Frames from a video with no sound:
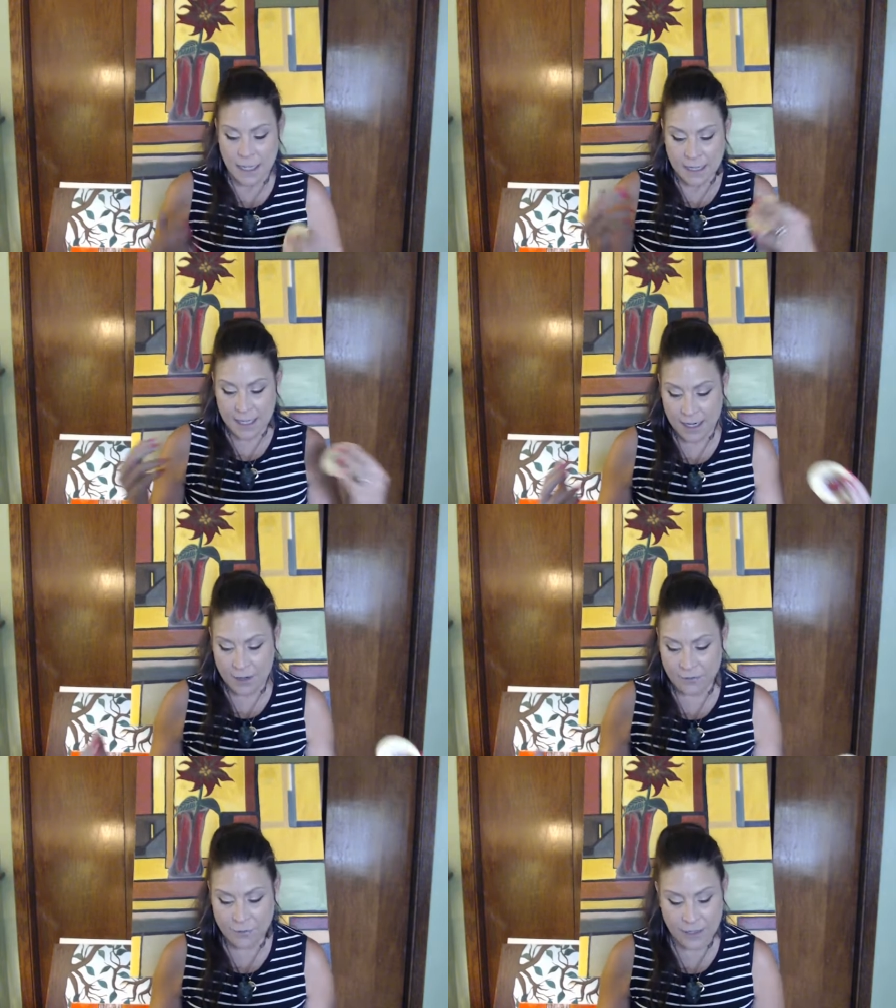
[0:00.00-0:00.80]

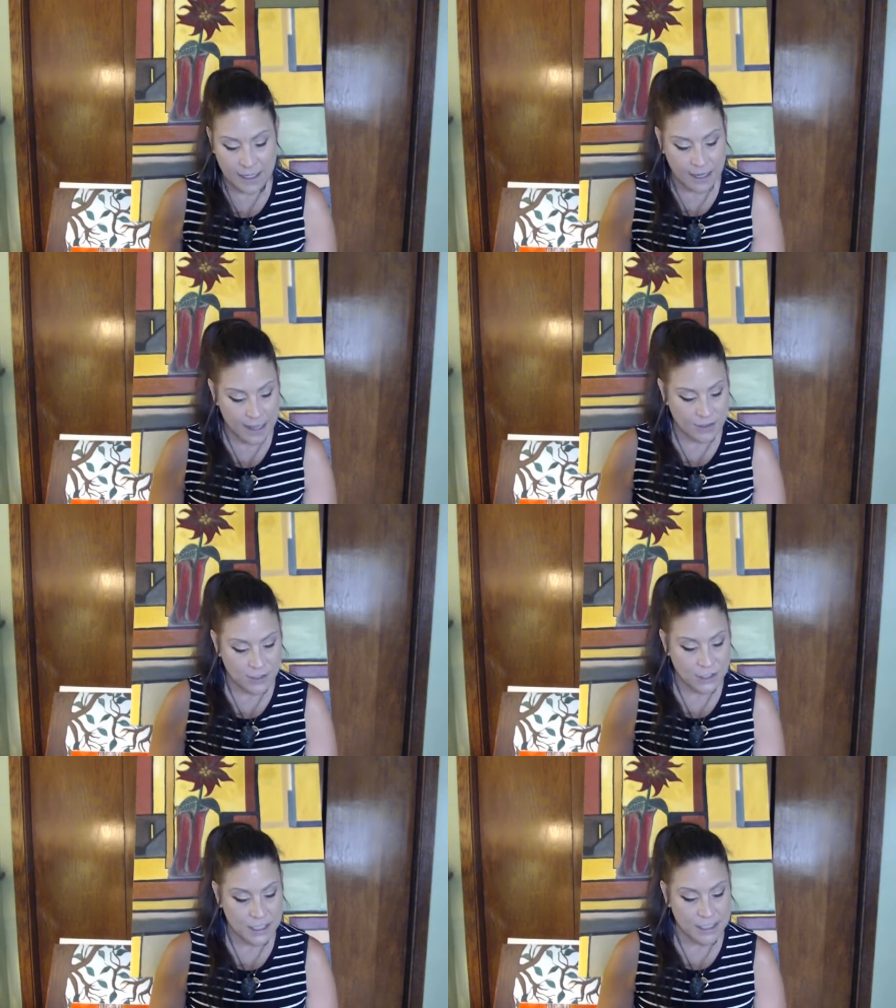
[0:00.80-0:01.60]
carefree
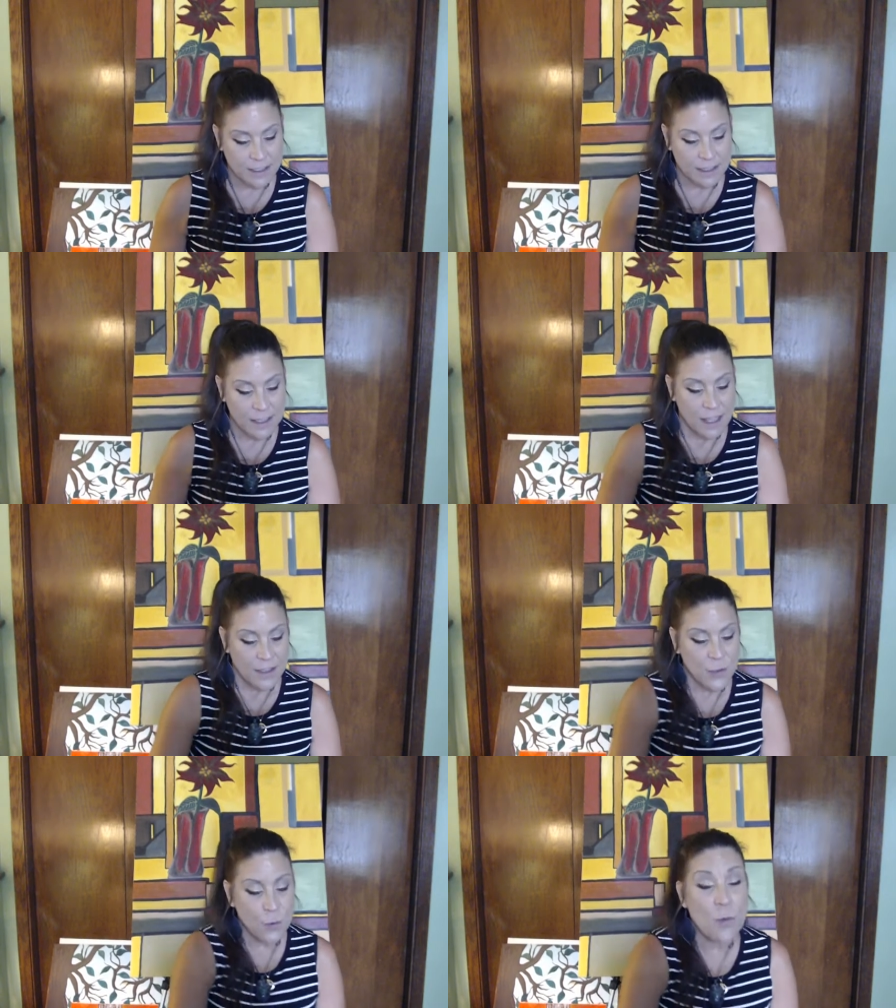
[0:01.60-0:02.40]
energy.
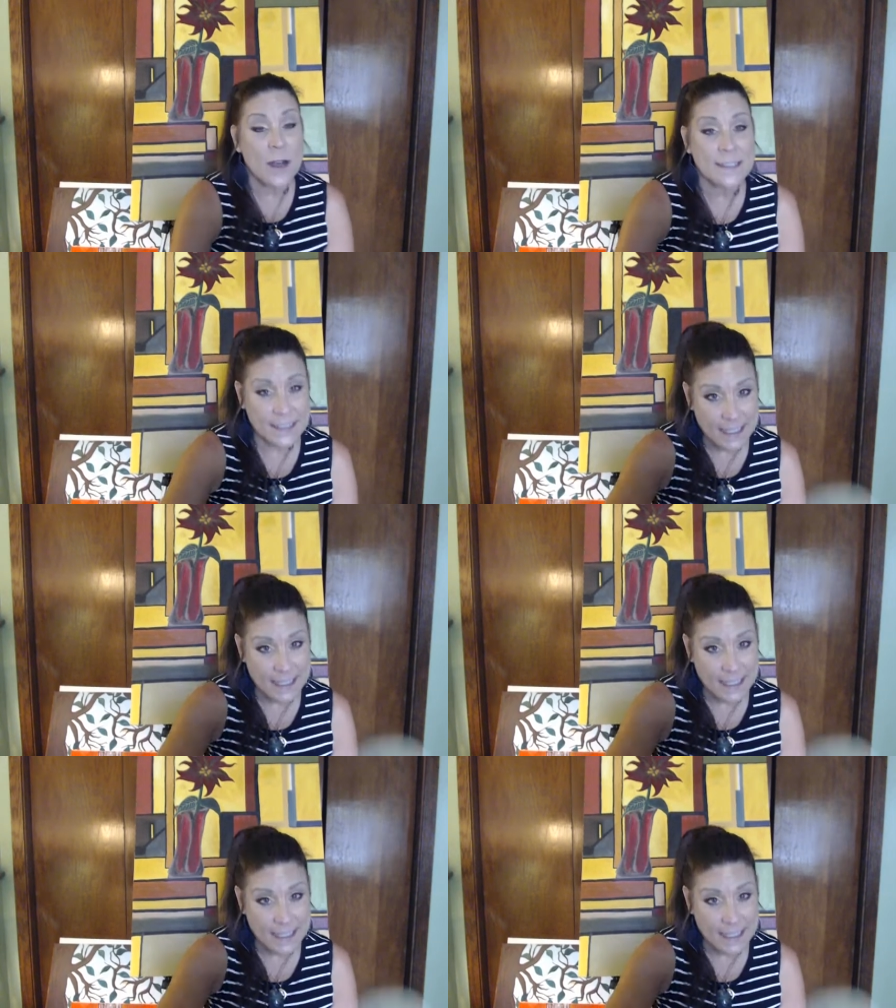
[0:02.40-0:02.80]
There was an